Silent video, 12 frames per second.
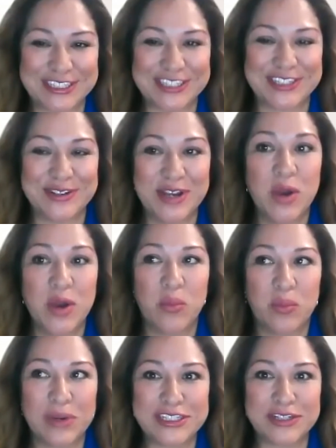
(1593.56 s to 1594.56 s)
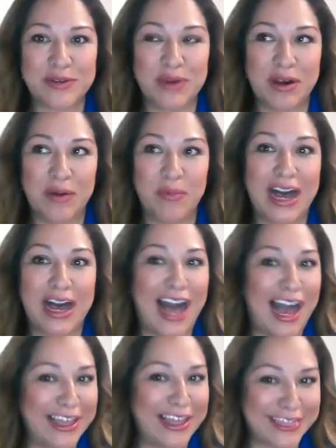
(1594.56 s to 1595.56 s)
do. We do. Well,
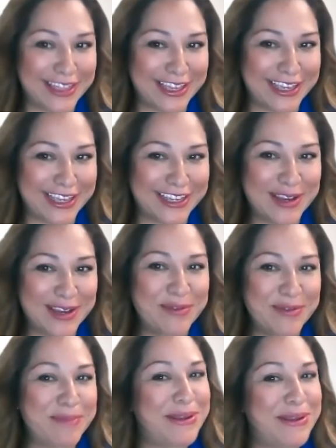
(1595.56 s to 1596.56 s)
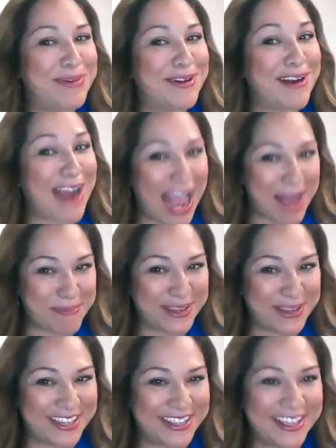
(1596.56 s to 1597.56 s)
I think when people are
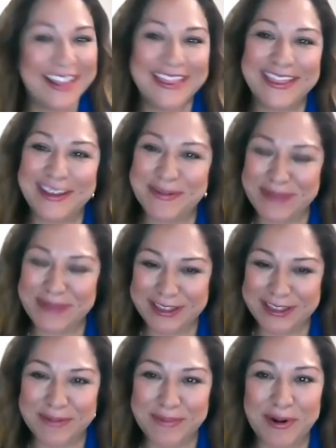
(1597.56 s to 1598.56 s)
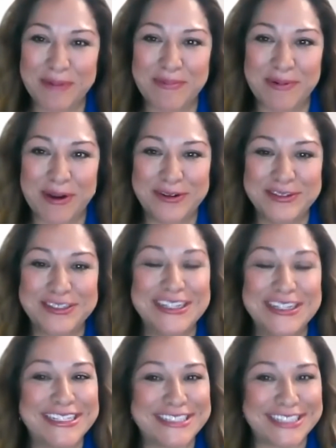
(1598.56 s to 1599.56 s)
happy, they're be, they're more prone to
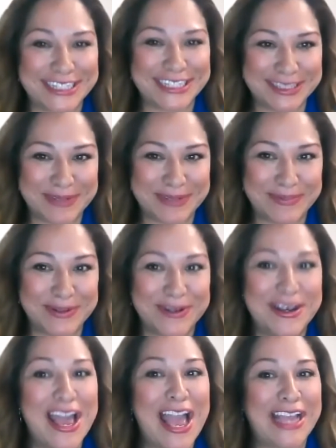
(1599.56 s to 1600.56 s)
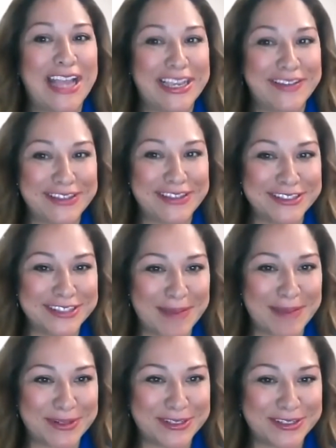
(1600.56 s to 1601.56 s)
listening to people and giving those
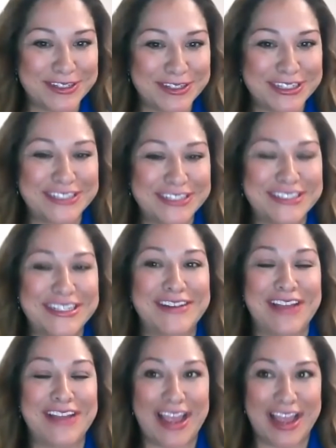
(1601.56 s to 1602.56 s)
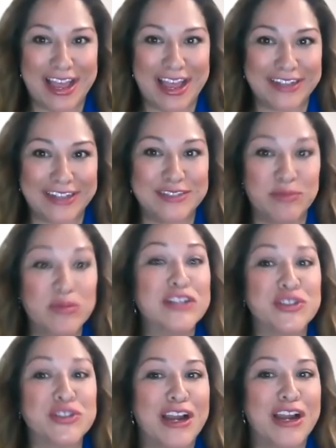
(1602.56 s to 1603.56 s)
opportunities. And and we're
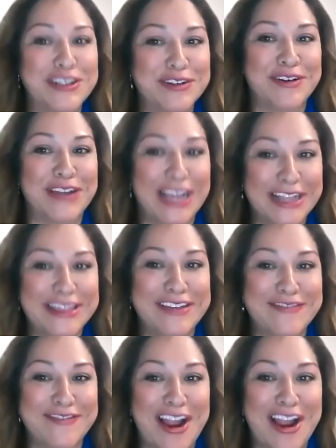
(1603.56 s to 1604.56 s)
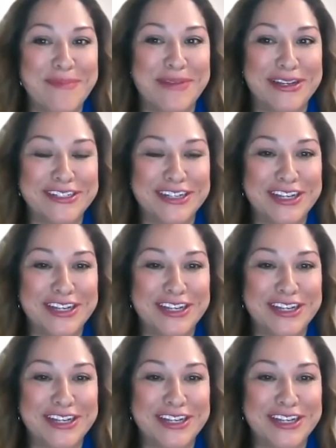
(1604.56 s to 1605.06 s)
trying to create the environment